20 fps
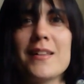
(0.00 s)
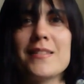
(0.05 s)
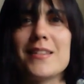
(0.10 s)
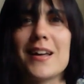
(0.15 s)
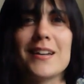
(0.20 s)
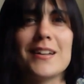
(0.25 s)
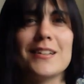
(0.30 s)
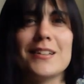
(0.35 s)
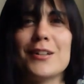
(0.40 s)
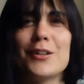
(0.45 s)

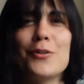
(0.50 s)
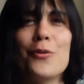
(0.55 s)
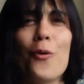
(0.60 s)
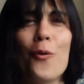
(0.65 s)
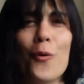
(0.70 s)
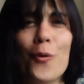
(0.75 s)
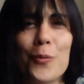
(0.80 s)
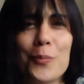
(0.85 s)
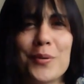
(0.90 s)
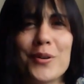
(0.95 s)
That it can
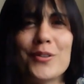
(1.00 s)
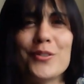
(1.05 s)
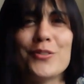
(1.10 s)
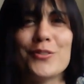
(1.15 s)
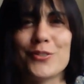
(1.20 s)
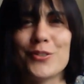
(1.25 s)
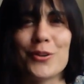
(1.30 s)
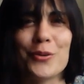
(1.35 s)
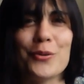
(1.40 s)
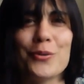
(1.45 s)

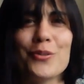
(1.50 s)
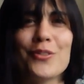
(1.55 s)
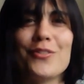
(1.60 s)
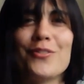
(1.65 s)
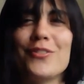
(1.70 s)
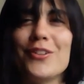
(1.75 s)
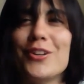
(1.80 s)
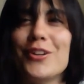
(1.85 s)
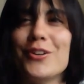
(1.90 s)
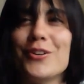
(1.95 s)
open doors
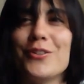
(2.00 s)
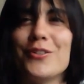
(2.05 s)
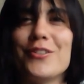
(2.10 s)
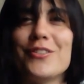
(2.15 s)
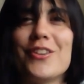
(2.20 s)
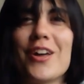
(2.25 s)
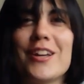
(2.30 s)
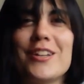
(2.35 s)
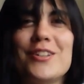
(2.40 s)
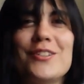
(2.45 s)
for you
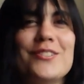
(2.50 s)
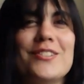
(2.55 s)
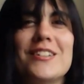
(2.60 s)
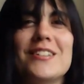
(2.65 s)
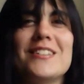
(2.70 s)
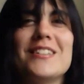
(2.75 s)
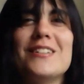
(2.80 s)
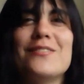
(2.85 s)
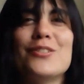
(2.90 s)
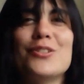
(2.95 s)
that you
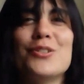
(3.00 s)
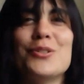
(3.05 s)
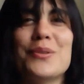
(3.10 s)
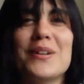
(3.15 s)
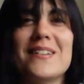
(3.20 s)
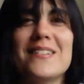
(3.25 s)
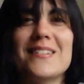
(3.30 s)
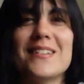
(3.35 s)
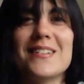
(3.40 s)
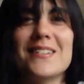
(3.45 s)
didn't even know
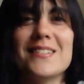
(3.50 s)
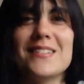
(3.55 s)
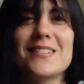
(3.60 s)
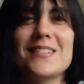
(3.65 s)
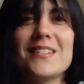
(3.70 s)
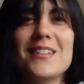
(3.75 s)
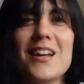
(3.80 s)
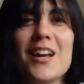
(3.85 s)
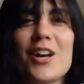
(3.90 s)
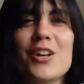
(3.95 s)

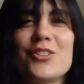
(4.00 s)
existed,